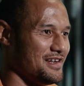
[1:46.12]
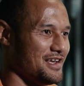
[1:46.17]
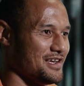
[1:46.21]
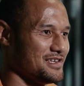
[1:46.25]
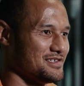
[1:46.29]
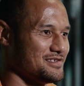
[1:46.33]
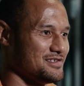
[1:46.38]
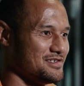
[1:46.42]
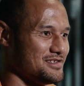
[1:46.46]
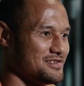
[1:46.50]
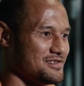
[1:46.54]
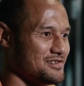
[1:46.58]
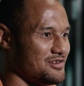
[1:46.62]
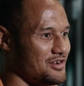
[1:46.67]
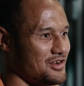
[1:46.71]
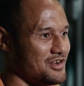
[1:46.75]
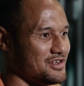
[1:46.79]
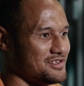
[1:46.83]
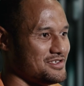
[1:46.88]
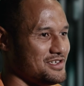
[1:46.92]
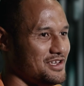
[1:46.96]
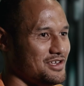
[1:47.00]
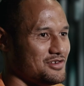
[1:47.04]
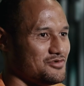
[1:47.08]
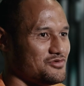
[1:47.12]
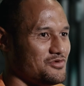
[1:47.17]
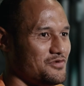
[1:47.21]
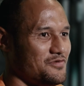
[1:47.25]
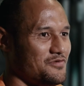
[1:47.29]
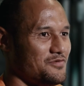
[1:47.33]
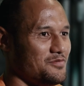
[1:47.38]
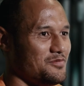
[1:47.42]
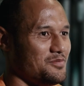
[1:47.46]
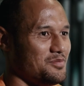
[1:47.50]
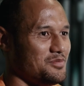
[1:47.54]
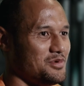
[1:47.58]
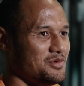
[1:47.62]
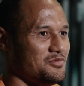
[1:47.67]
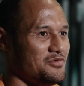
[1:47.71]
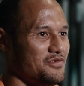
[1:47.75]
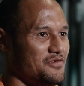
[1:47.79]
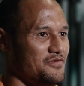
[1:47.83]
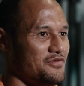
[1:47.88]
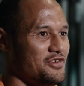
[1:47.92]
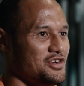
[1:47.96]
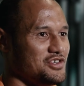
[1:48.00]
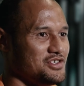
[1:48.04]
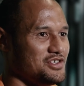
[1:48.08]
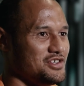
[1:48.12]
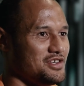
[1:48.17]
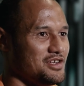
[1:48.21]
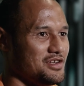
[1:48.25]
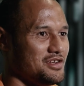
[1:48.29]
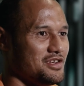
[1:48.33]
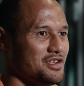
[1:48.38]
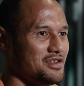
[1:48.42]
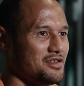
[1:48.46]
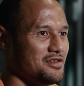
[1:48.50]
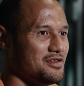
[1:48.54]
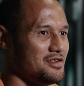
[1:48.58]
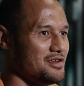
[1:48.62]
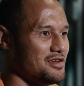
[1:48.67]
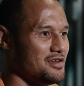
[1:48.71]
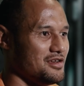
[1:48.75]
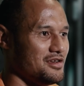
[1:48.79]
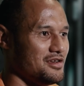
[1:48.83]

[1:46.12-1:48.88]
it's just, like I said, it's been refreshing, and